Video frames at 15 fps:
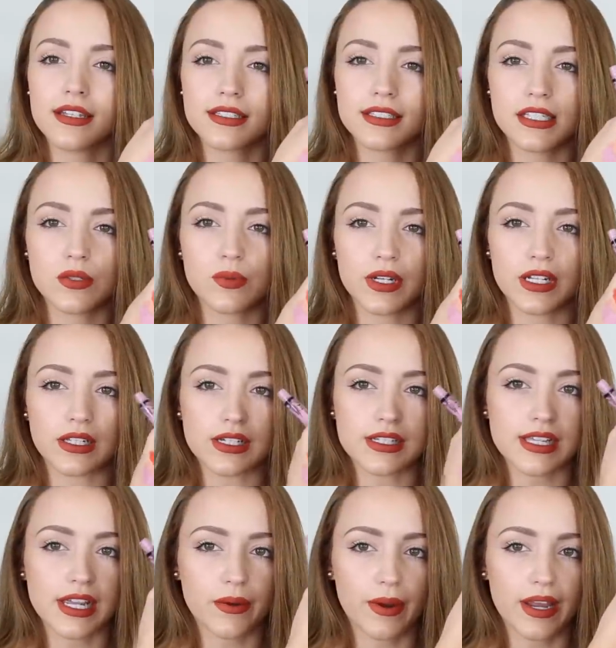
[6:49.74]
This is what it
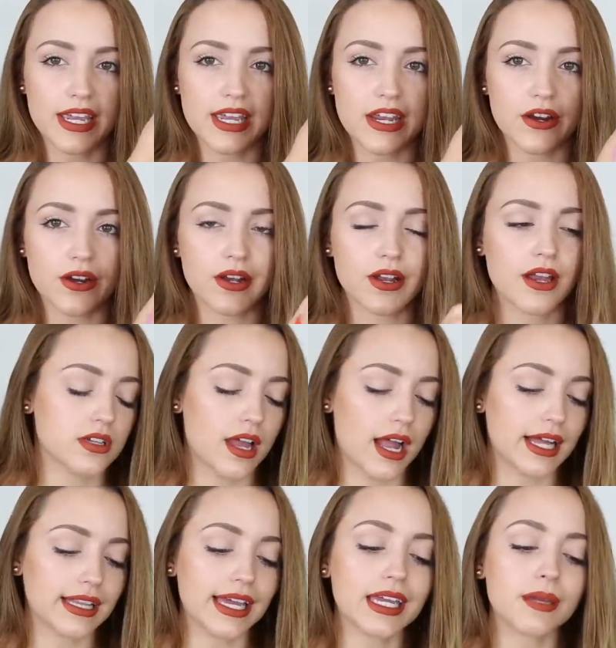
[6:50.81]
looks like right here.
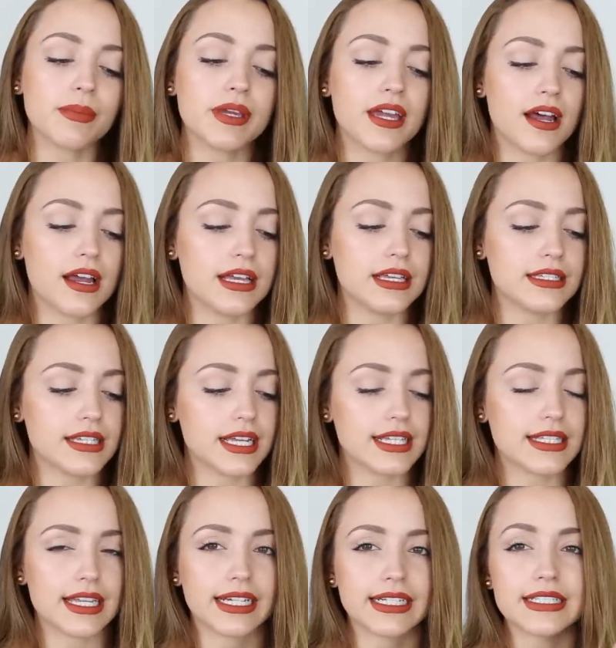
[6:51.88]
I like it because
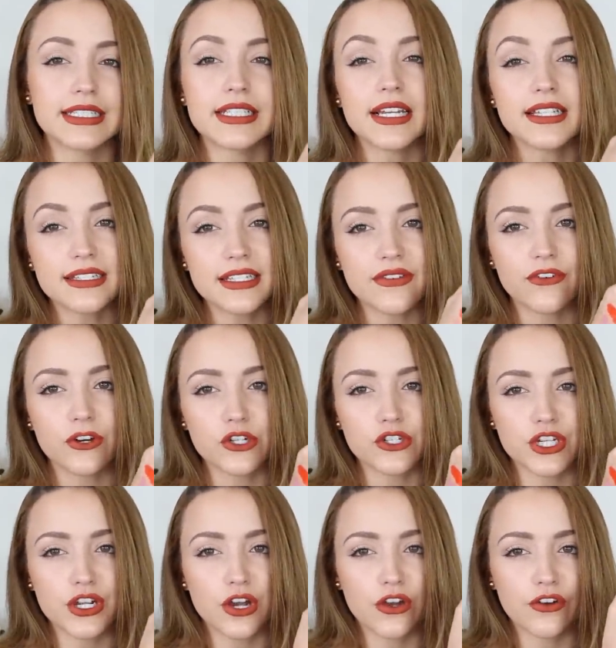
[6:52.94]
it's like a dusty
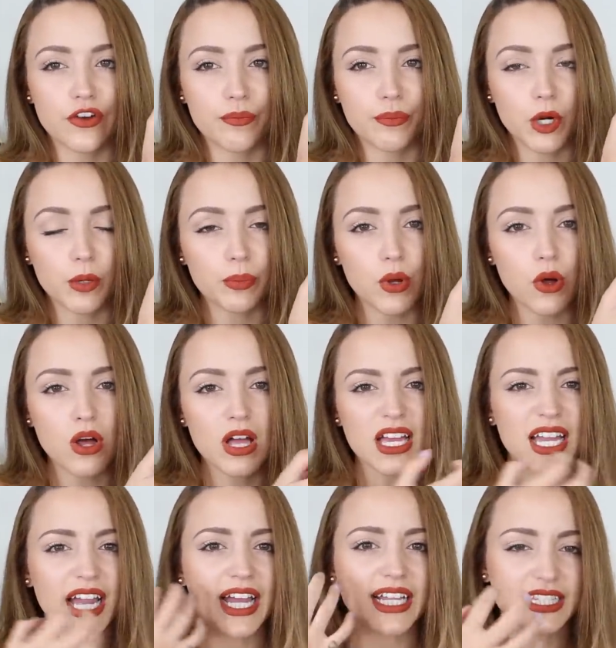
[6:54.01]
version of purple.
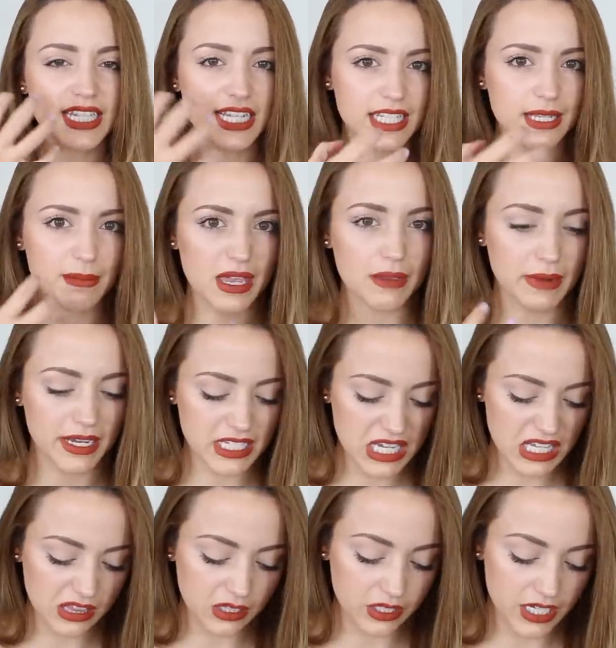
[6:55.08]
It doesn't make my
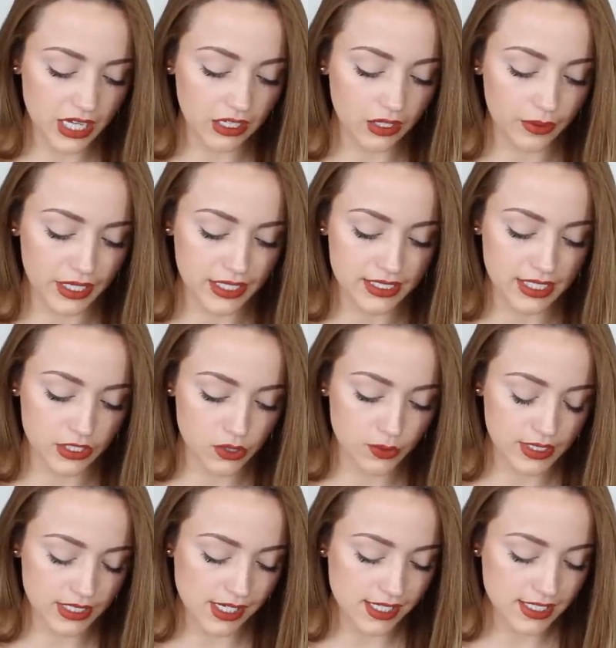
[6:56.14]
teeth look yellow and it's not too
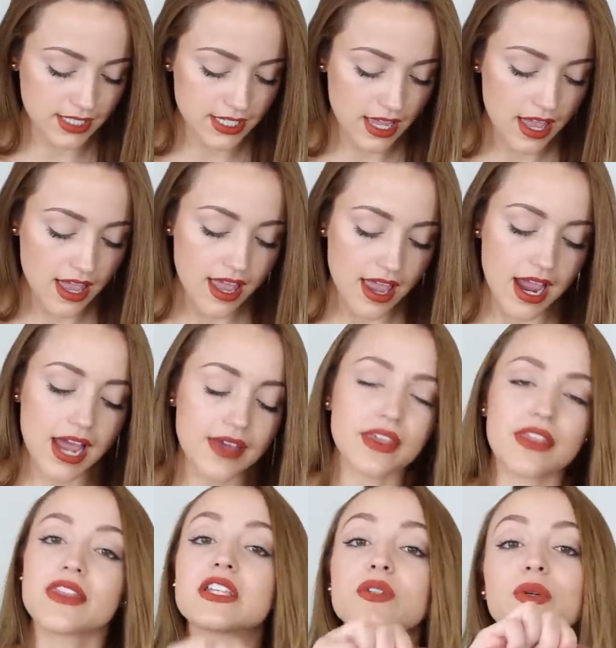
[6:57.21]
intense. And
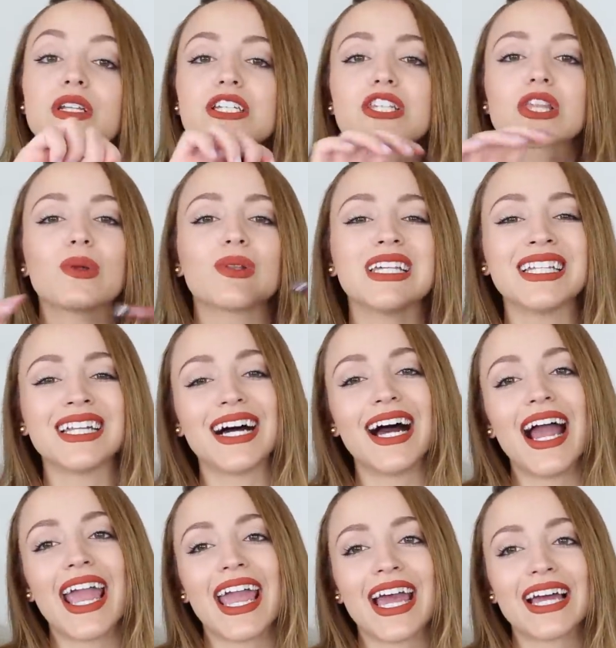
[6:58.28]
then this one is
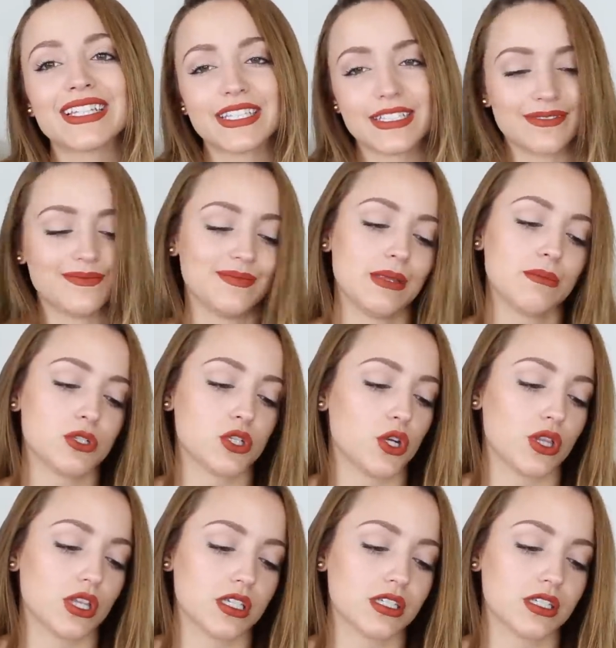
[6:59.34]
Lolita and let me show you